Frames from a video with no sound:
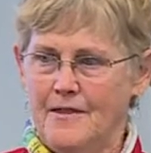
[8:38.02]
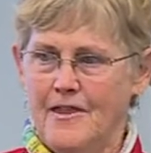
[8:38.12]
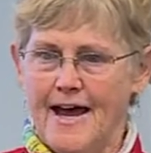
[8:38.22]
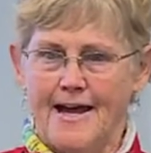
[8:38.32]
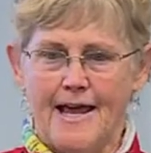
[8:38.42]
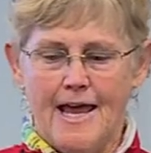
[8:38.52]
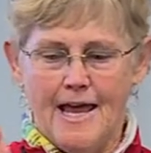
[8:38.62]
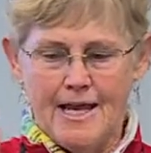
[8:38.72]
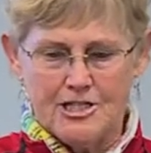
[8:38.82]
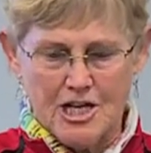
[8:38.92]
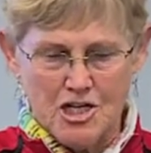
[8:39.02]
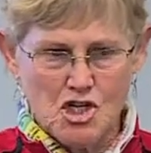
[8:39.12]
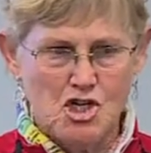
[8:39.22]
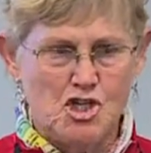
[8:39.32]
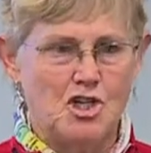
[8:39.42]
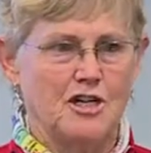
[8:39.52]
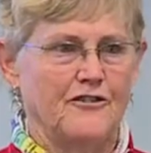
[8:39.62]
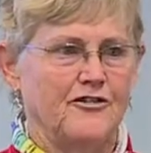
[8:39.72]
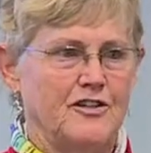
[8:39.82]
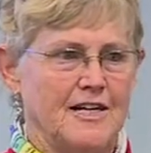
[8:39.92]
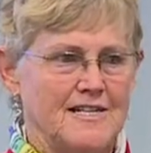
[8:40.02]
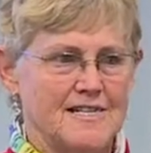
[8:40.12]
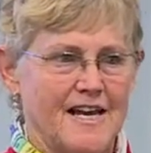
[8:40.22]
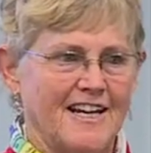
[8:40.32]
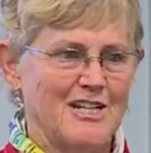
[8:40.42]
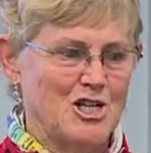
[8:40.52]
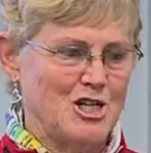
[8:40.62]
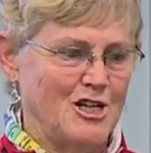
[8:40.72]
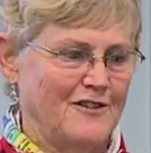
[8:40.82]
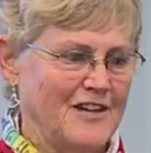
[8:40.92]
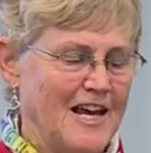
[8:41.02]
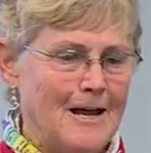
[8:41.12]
That is a shift, a second shift.